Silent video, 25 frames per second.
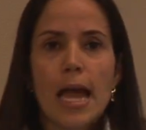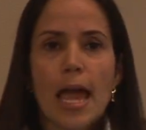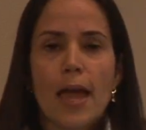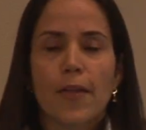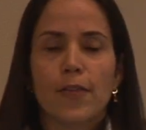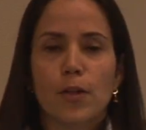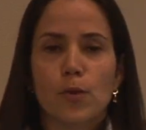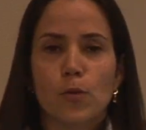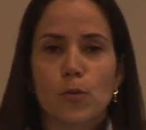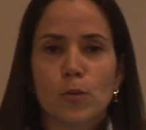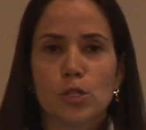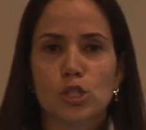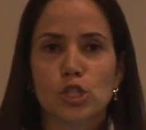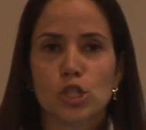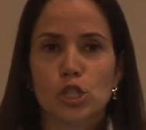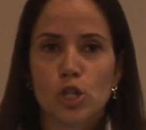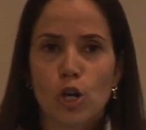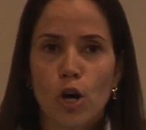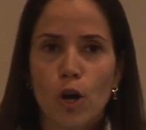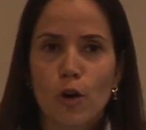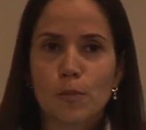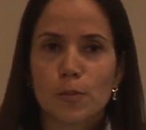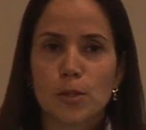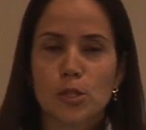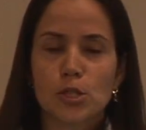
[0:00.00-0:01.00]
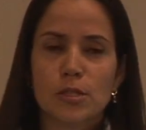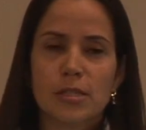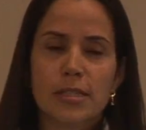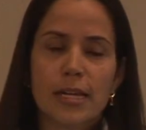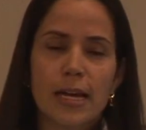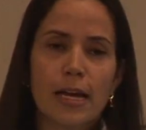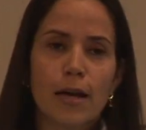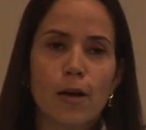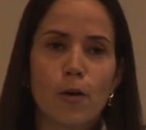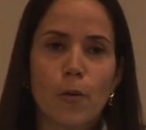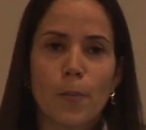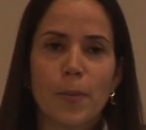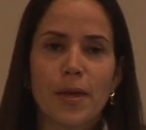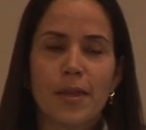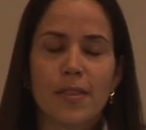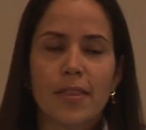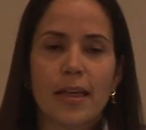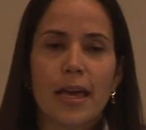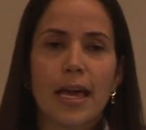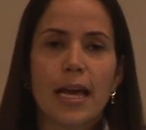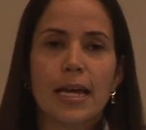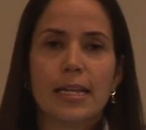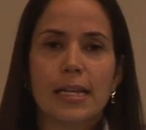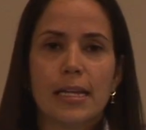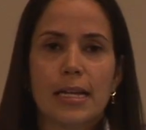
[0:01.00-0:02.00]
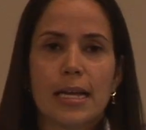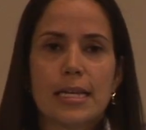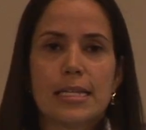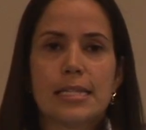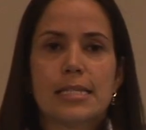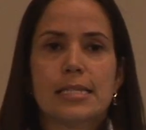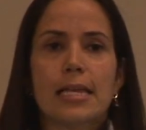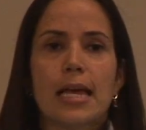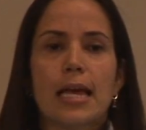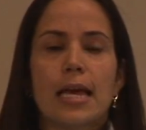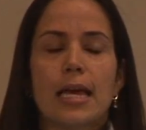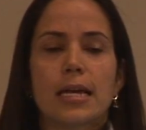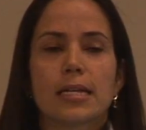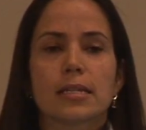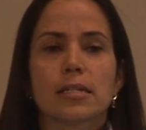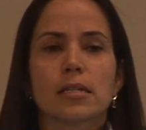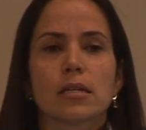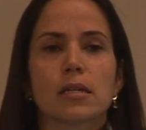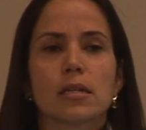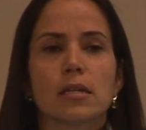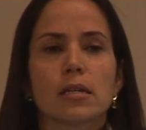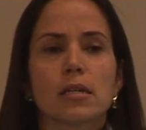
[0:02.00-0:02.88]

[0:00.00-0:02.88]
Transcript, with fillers: And then when she called me to tell me that, and I said,